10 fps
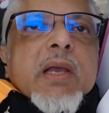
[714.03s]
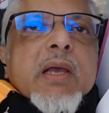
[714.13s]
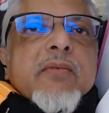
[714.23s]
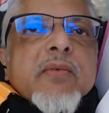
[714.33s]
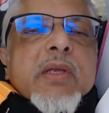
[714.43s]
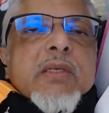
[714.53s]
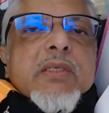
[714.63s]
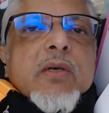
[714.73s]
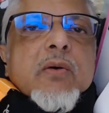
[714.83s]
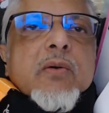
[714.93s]
"Every
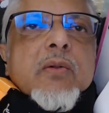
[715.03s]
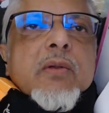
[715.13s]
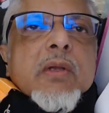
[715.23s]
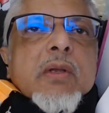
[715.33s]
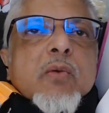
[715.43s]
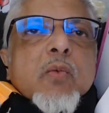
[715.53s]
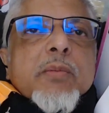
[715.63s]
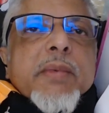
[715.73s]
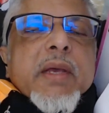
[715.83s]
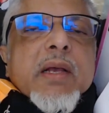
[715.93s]
soul will
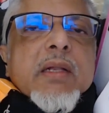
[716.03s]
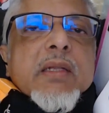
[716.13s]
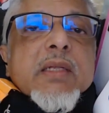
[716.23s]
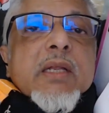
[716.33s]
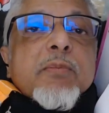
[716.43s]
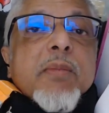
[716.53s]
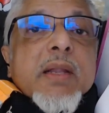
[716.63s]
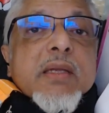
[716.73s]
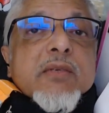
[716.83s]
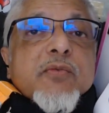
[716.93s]
be held in
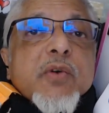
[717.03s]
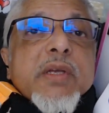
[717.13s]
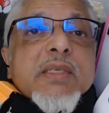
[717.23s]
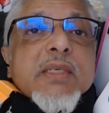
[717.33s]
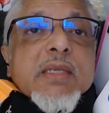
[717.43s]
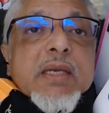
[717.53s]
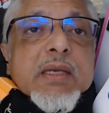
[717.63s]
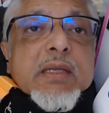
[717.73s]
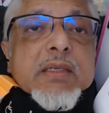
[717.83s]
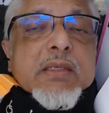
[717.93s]
pledge for its
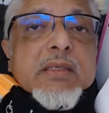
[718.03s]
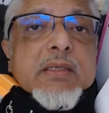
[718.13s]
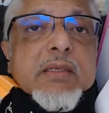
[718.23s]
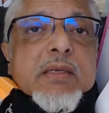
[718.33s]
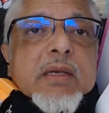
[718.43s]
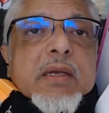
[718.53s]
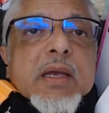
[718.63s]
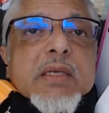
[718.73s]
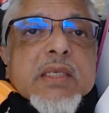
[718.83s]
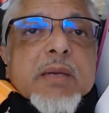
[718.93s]
deeds,
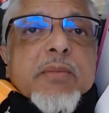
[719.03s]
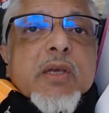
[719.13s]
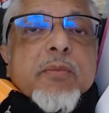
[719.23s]
except the